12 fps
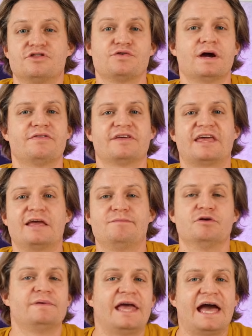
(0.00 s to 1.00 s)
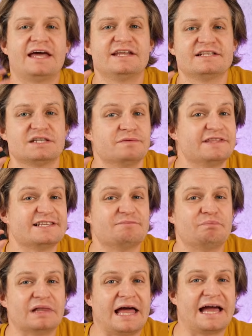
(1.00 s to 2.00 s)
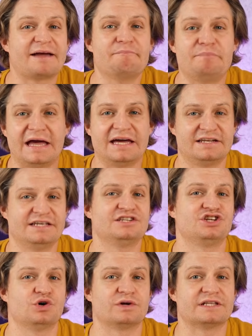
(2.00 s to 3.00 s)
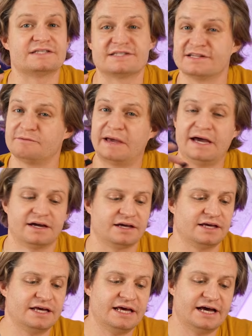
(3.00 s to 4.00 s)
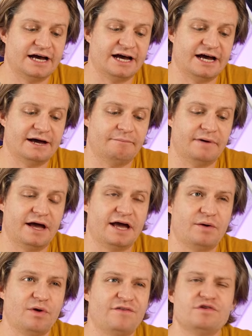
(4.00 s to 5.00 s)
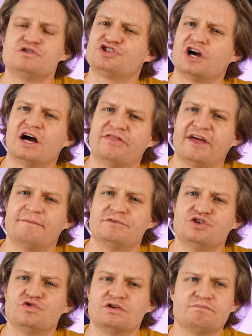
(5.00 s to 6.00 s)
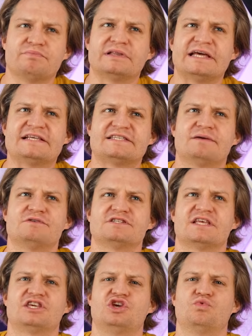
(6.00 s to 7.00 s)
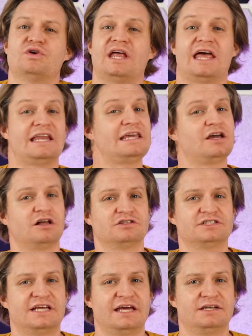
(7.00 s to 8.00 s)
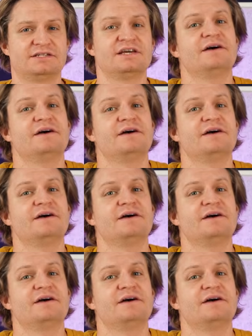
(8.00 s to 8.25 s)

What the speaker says: Throughout the game, you'll be adding some of these black bandit tokens to the bag. If you draw them, you can place them just like you would any color tent,